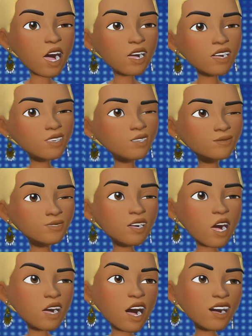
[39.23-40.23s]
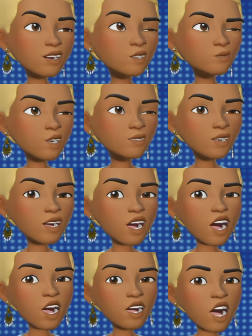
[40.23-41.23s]
ended Tuesday night, Swift
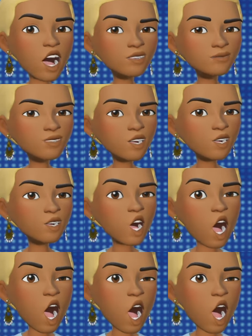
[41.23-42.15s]
shared a photo